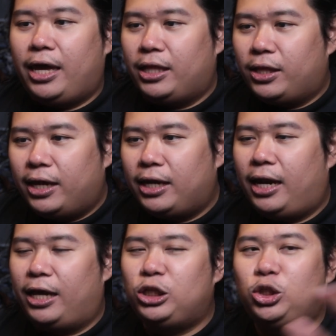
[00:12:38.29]
and kind of
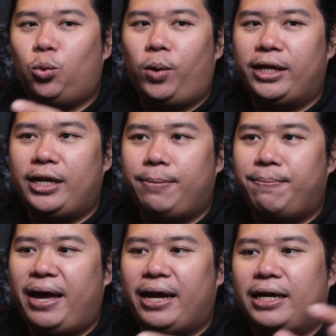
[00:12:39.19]
like joining
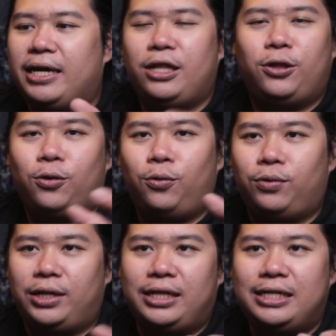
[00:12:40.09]
back
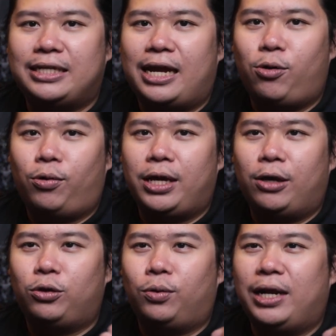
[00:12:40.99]
into the Desire
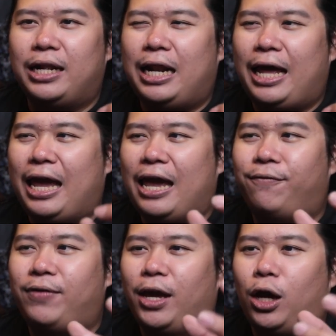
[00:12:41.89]
Royale to kind of like
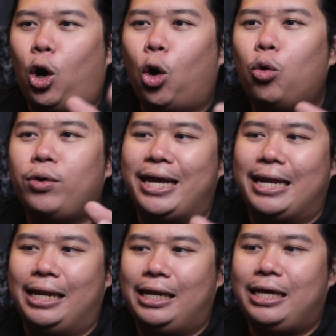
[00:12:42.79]
have a old
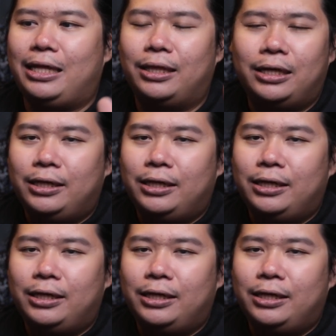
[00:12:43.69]
elite